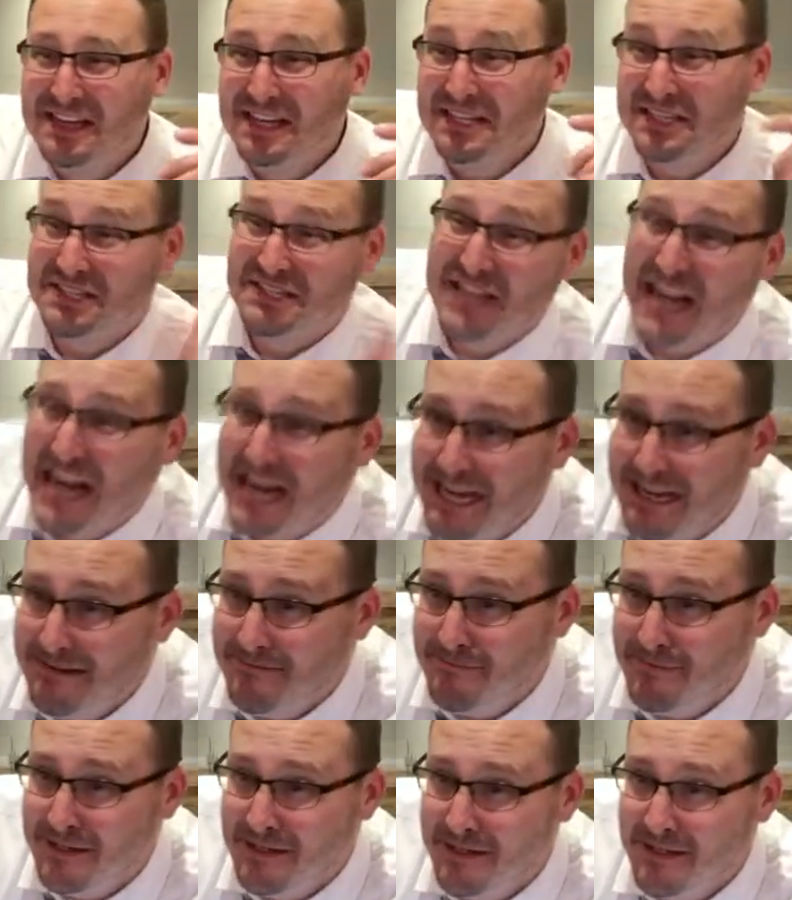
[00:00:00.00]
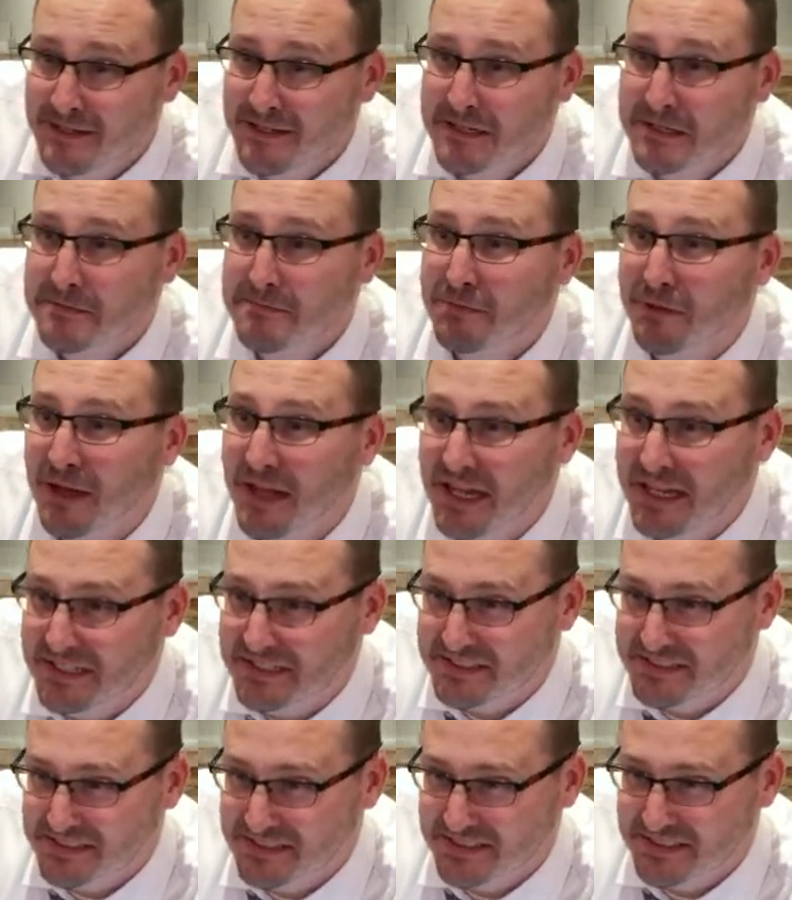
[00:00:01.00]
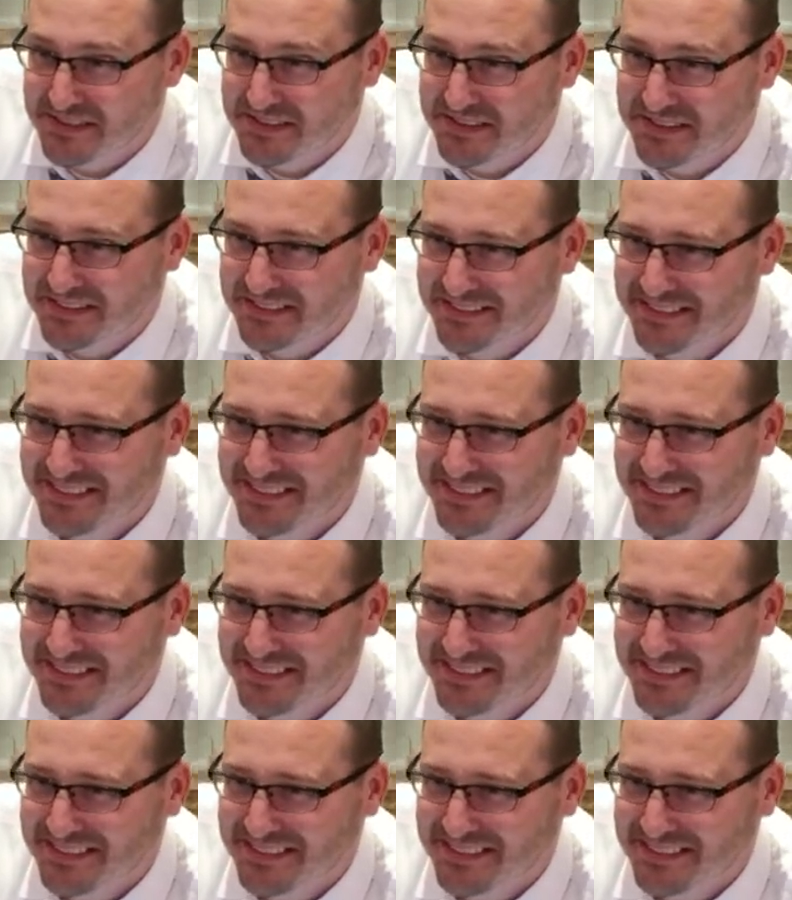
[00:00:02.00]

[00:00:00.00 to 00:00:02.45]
the same place. Yeah.